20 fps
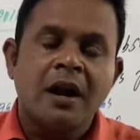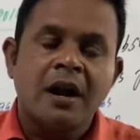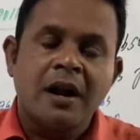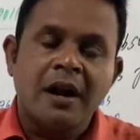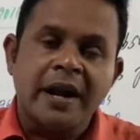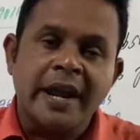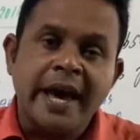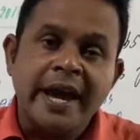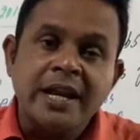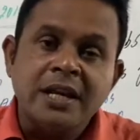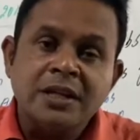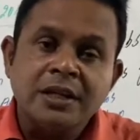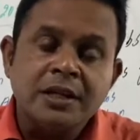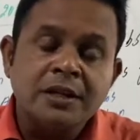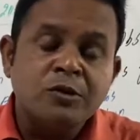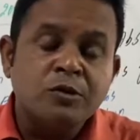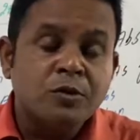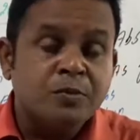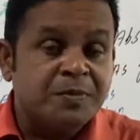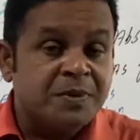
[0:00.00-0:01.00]

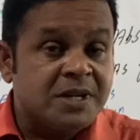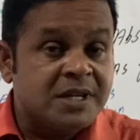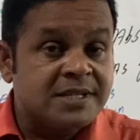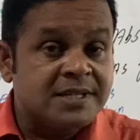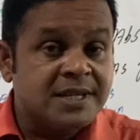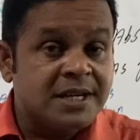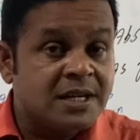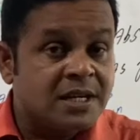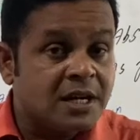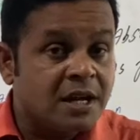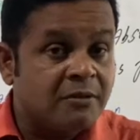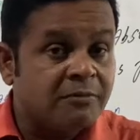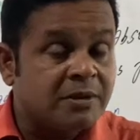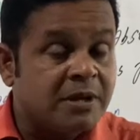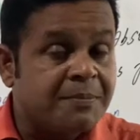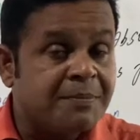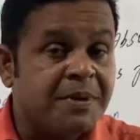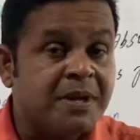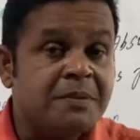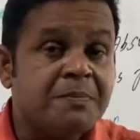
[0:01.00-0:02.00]
92% of
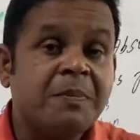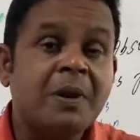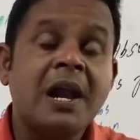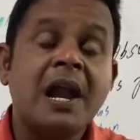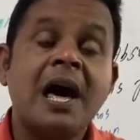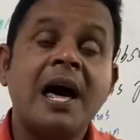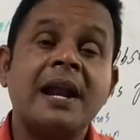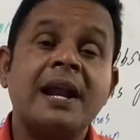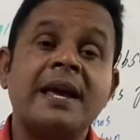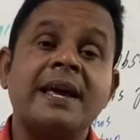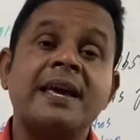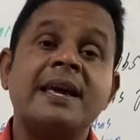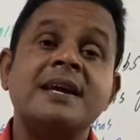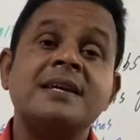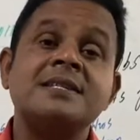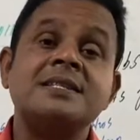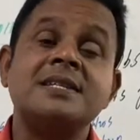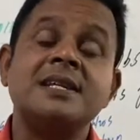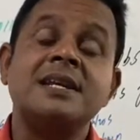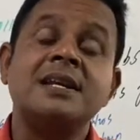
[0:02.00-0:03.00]
the people are
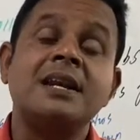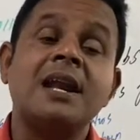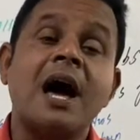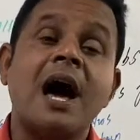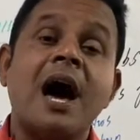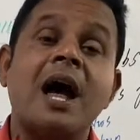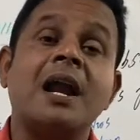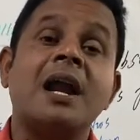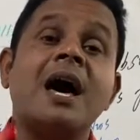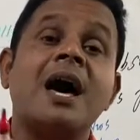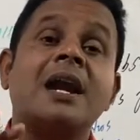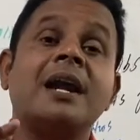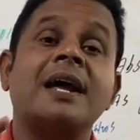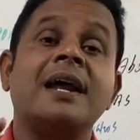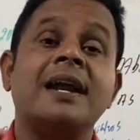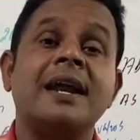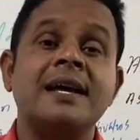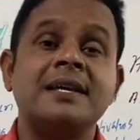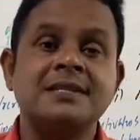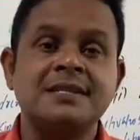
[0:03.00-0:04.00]
engaged in
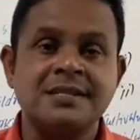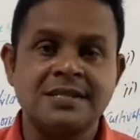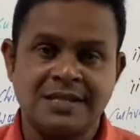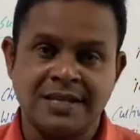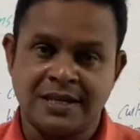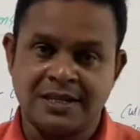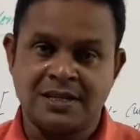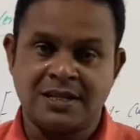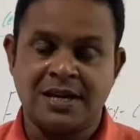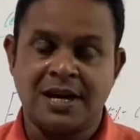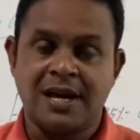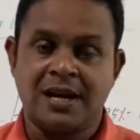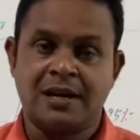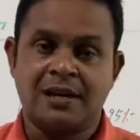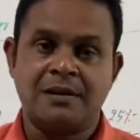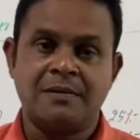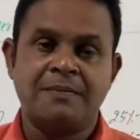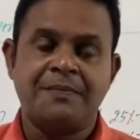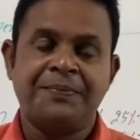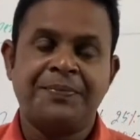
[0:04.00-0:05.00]
unorganized sector,
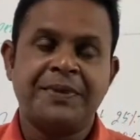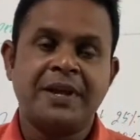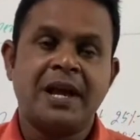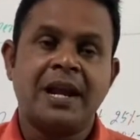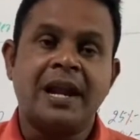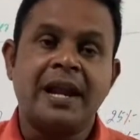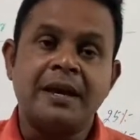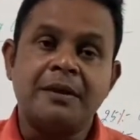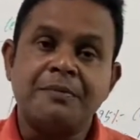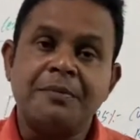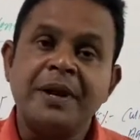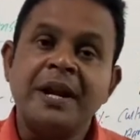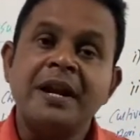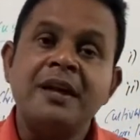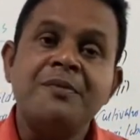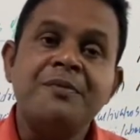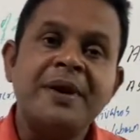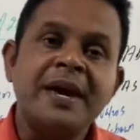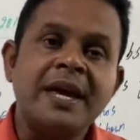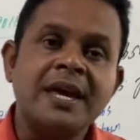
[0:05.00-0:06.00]
like
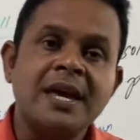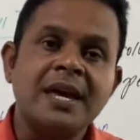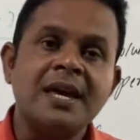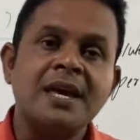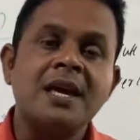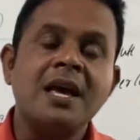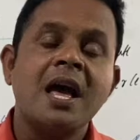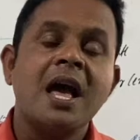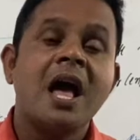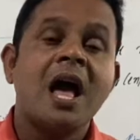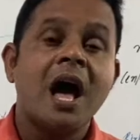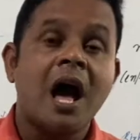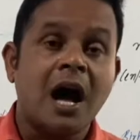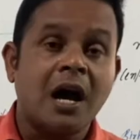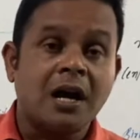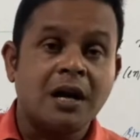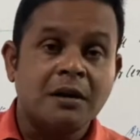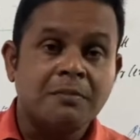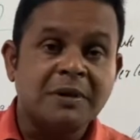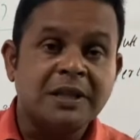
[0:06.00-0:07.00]
BD making,
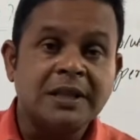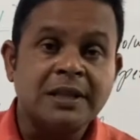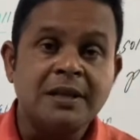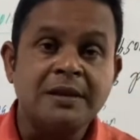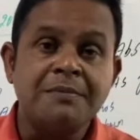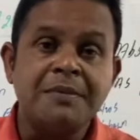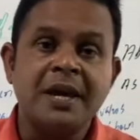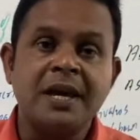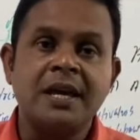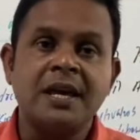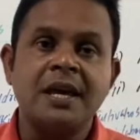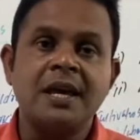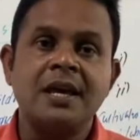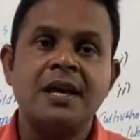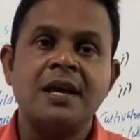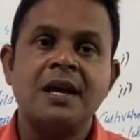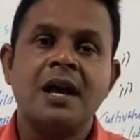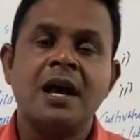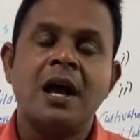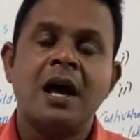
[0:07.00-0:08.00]
agarbatti
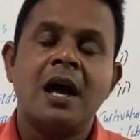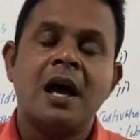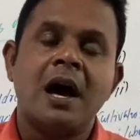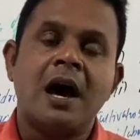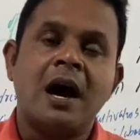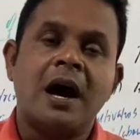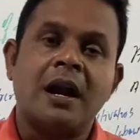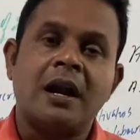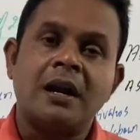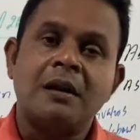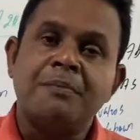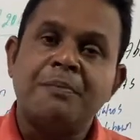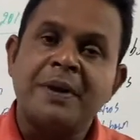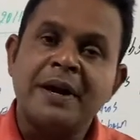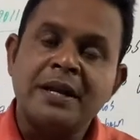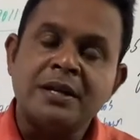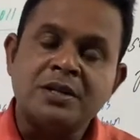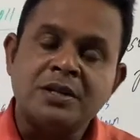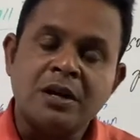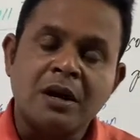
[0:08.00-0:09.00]
making,
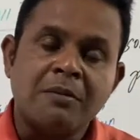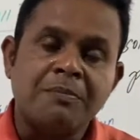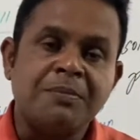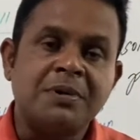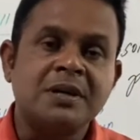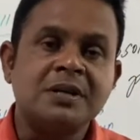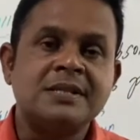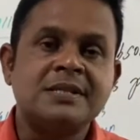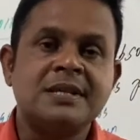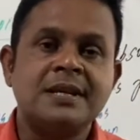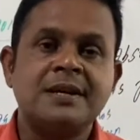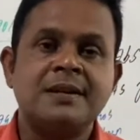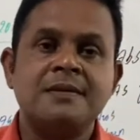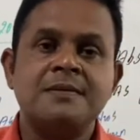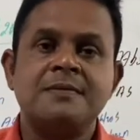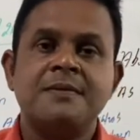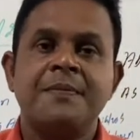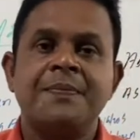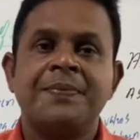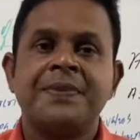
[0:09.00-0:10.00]
repair shop
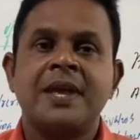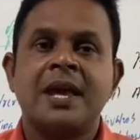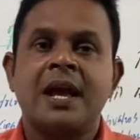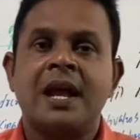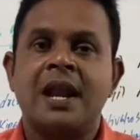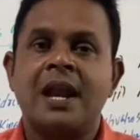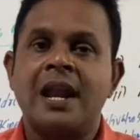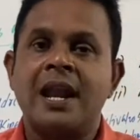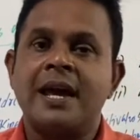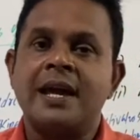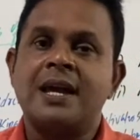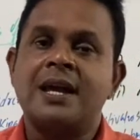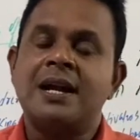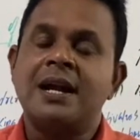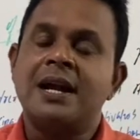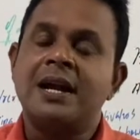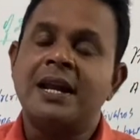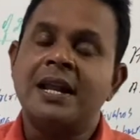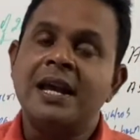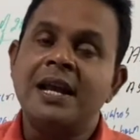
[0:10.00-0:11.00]
person, like
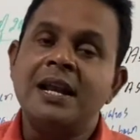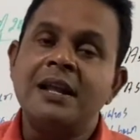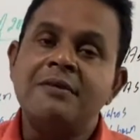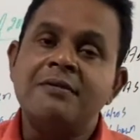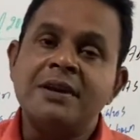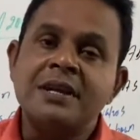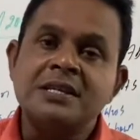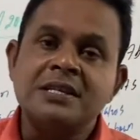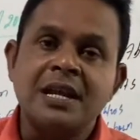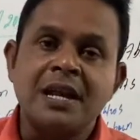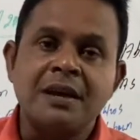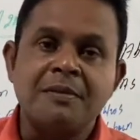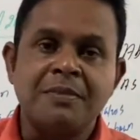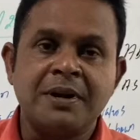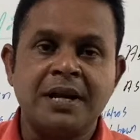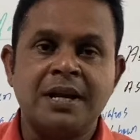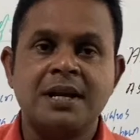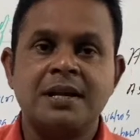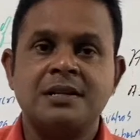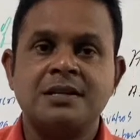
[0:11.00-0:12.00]
a daily wage
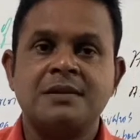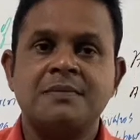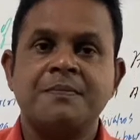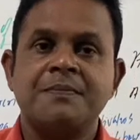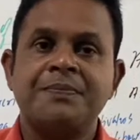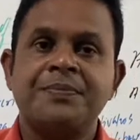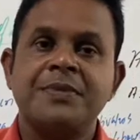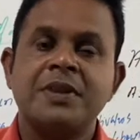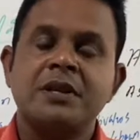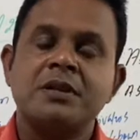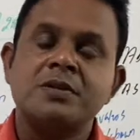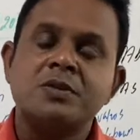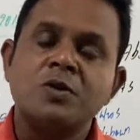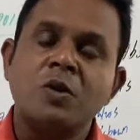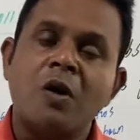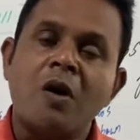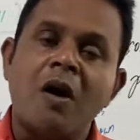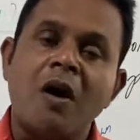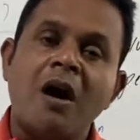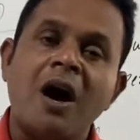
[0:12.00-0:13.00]
laborer. So
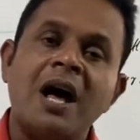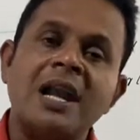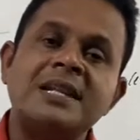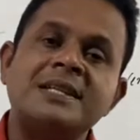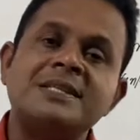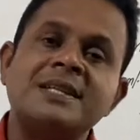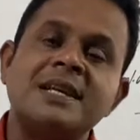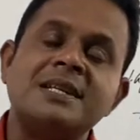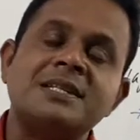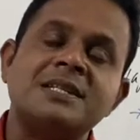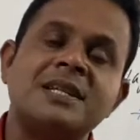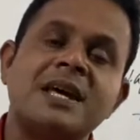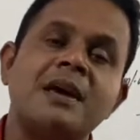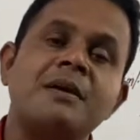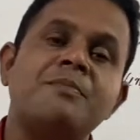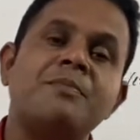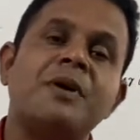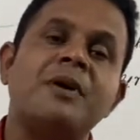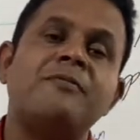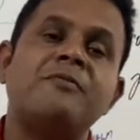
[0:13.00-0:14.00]
all such
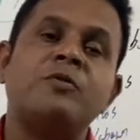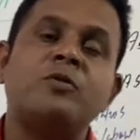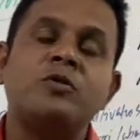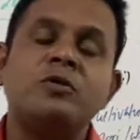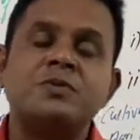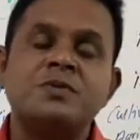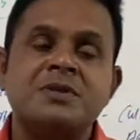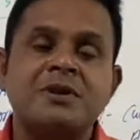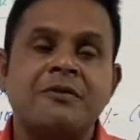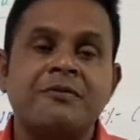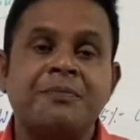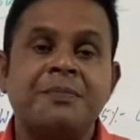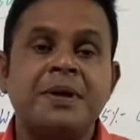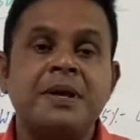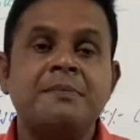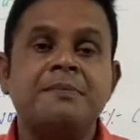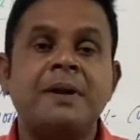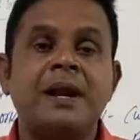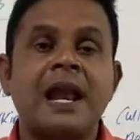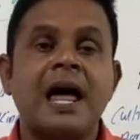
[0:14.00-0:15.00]
type of groups of
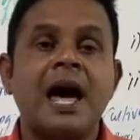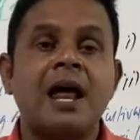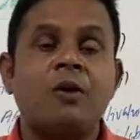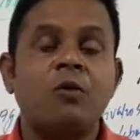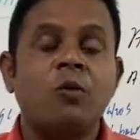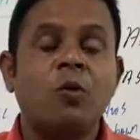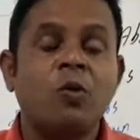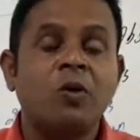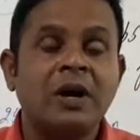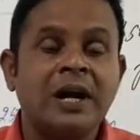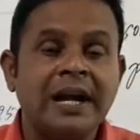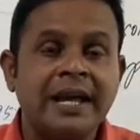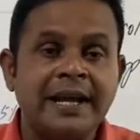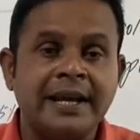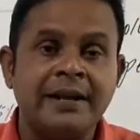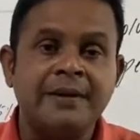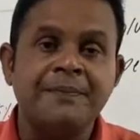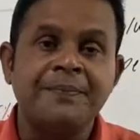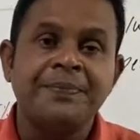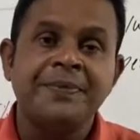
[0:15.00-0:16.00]
people are
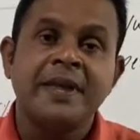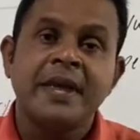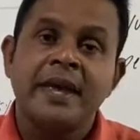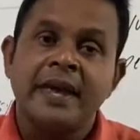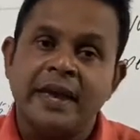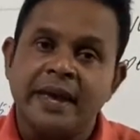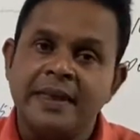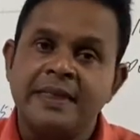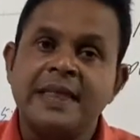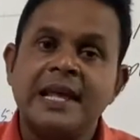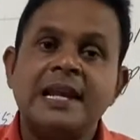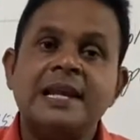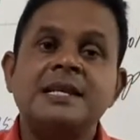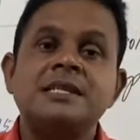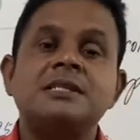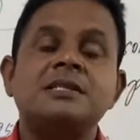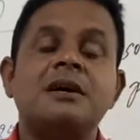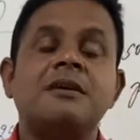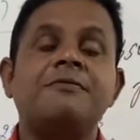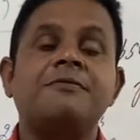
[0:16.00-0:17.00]
only in the
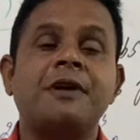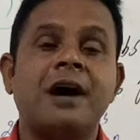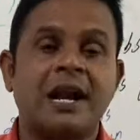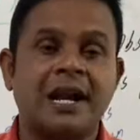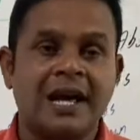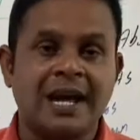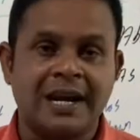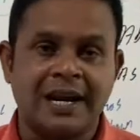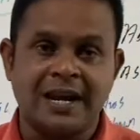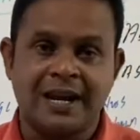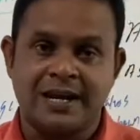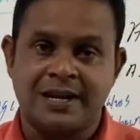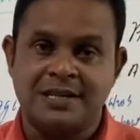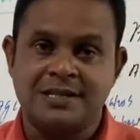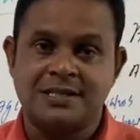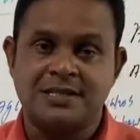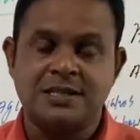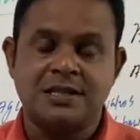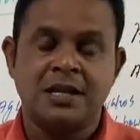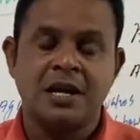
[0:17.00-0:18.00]
list of
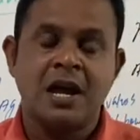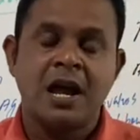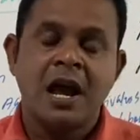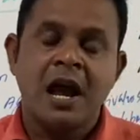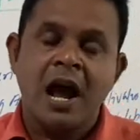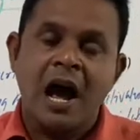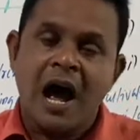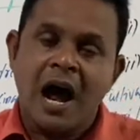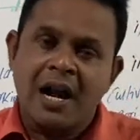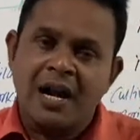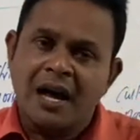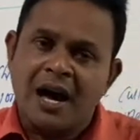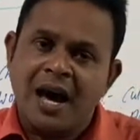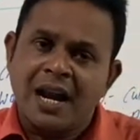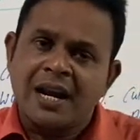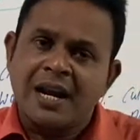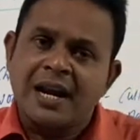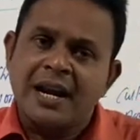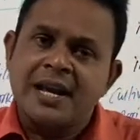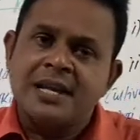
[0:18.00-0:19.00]
unorganized. And
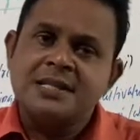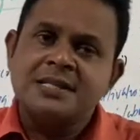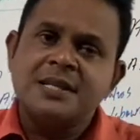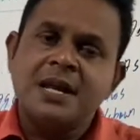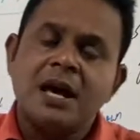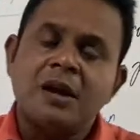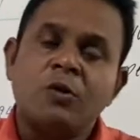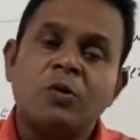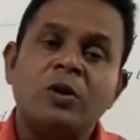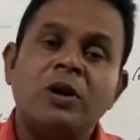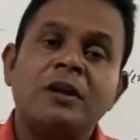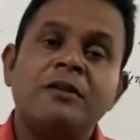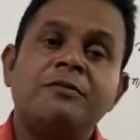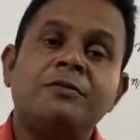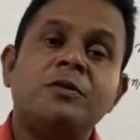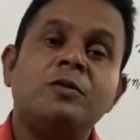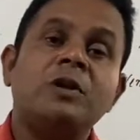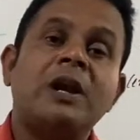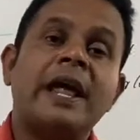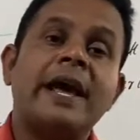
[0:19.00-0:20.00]
organized are only
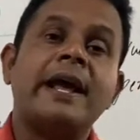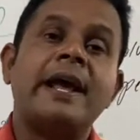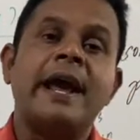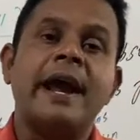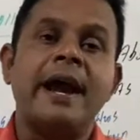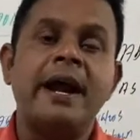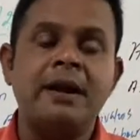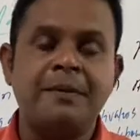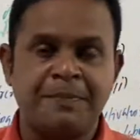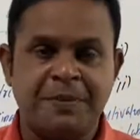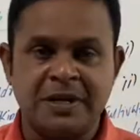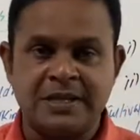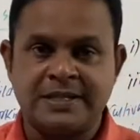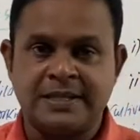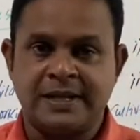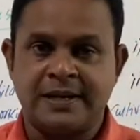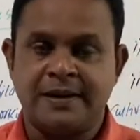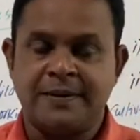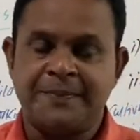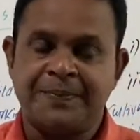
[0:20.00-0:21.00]
few, like
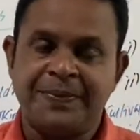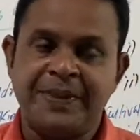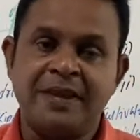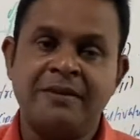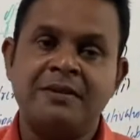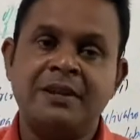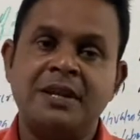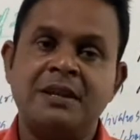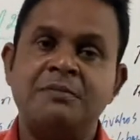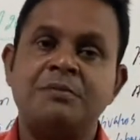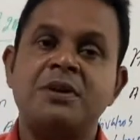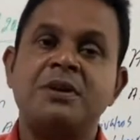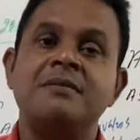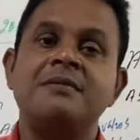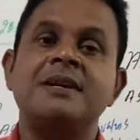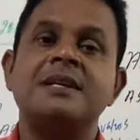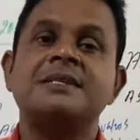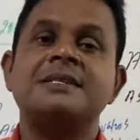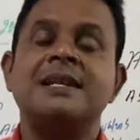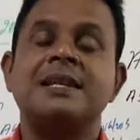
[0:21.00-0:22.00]
8%. Even in
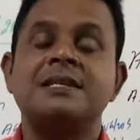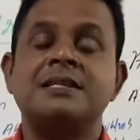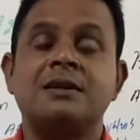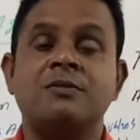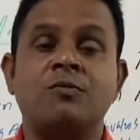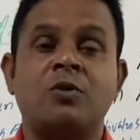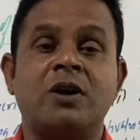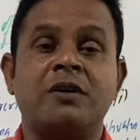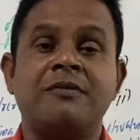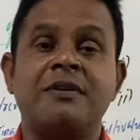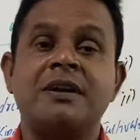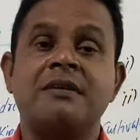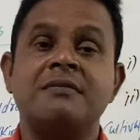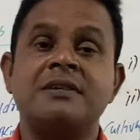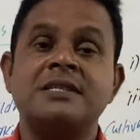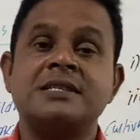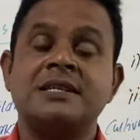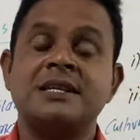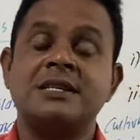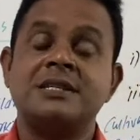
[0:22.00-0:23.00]
previous lesson what we have
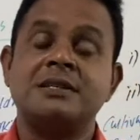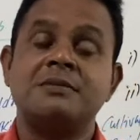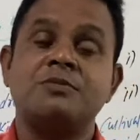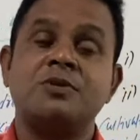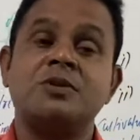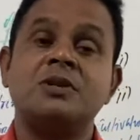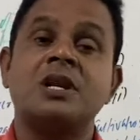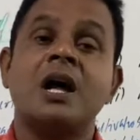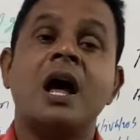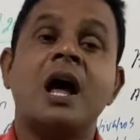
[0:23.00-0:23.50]
discussed about